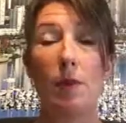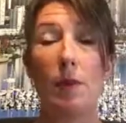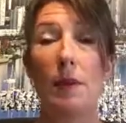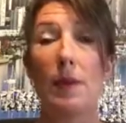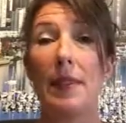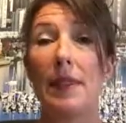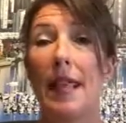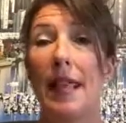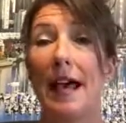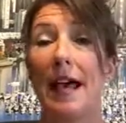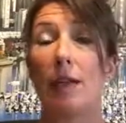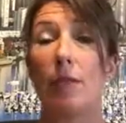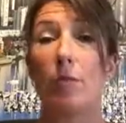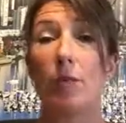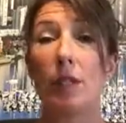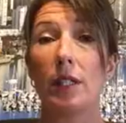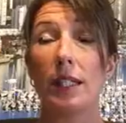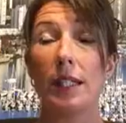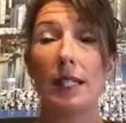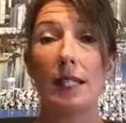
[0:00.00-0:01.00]
Or maybe they had
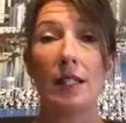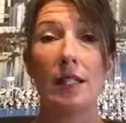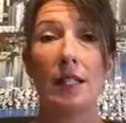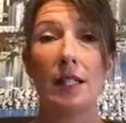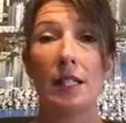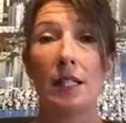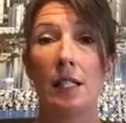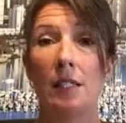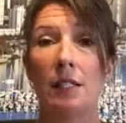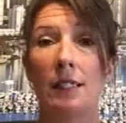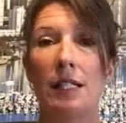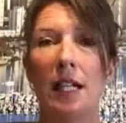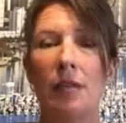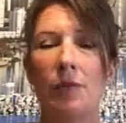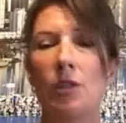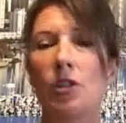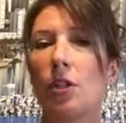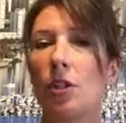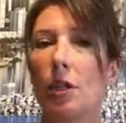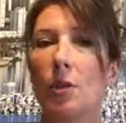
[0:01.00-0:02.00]
really
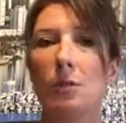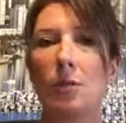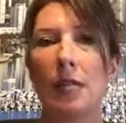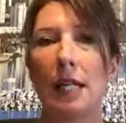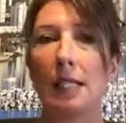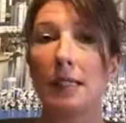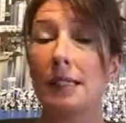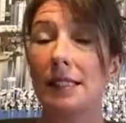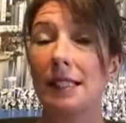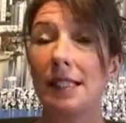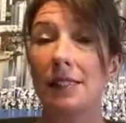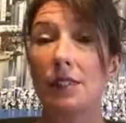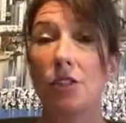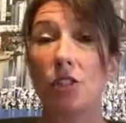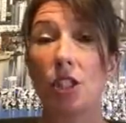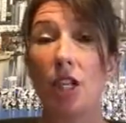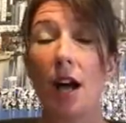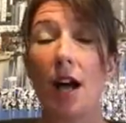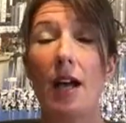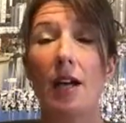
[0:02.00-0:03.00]
tough circumstances as a
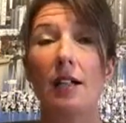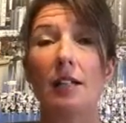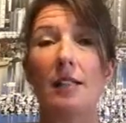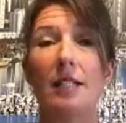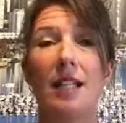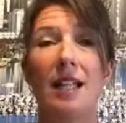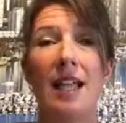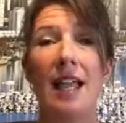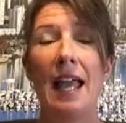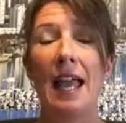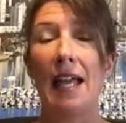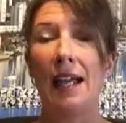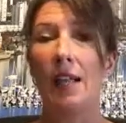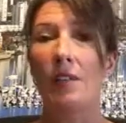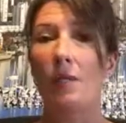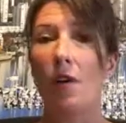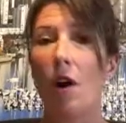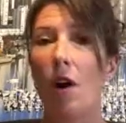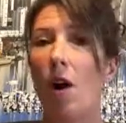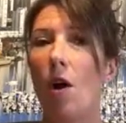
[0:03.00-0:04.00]
child and
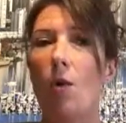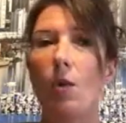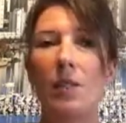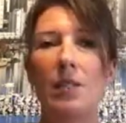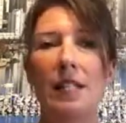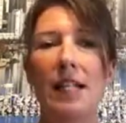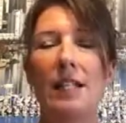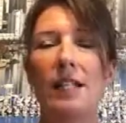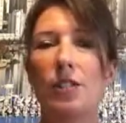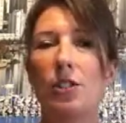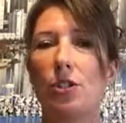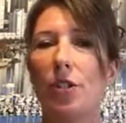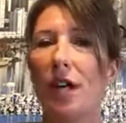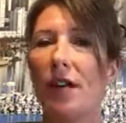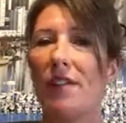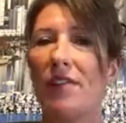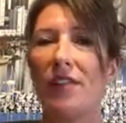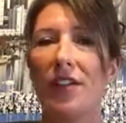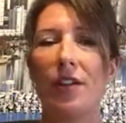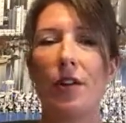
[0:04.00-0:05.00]
have always had to try
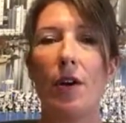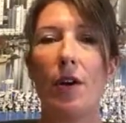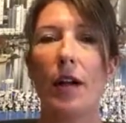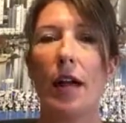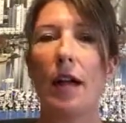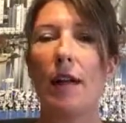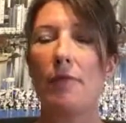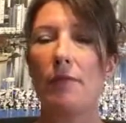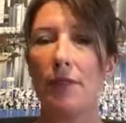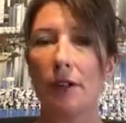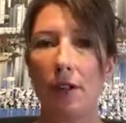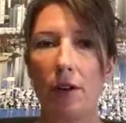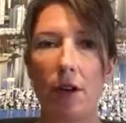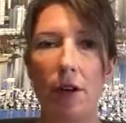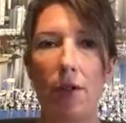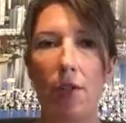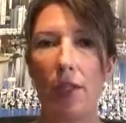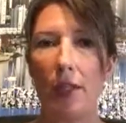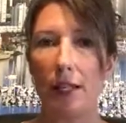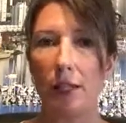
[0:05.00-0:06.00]
to figure out how to figure
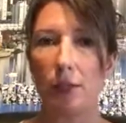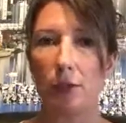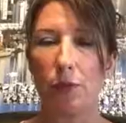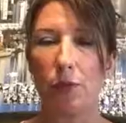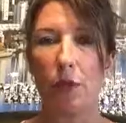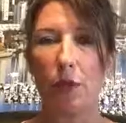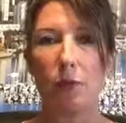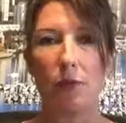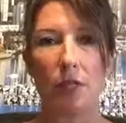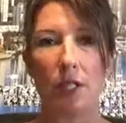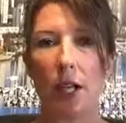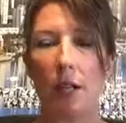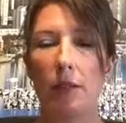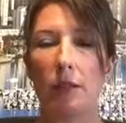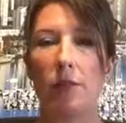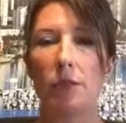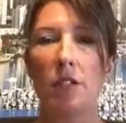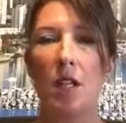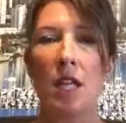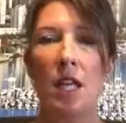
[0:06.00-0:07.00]
out things for
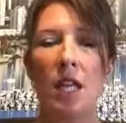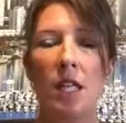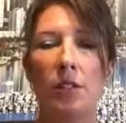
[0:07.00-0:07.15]
themselves.